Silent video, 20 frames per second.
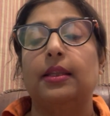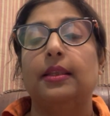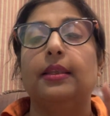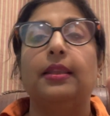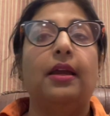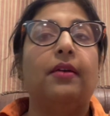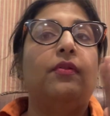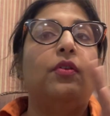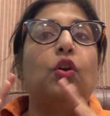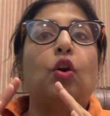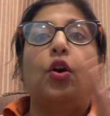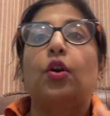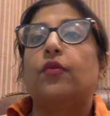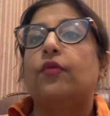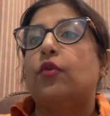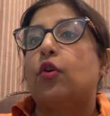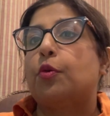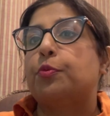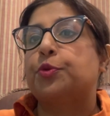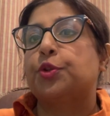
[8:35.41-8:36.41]
They have a lot
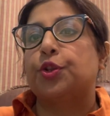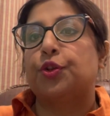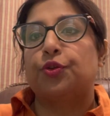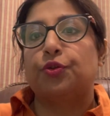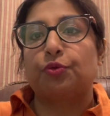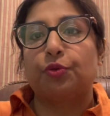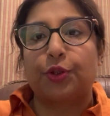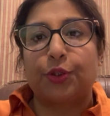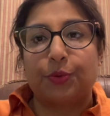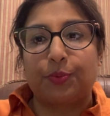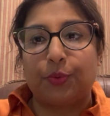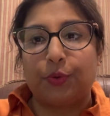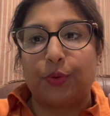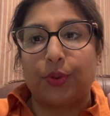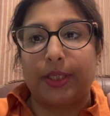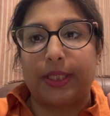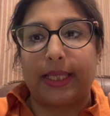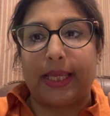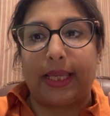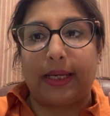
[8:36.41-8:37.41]
of options to
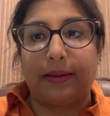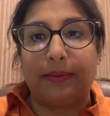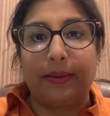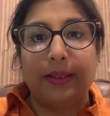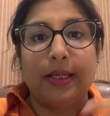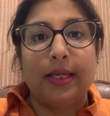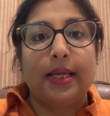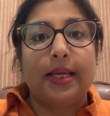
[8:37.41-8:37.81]
explore then.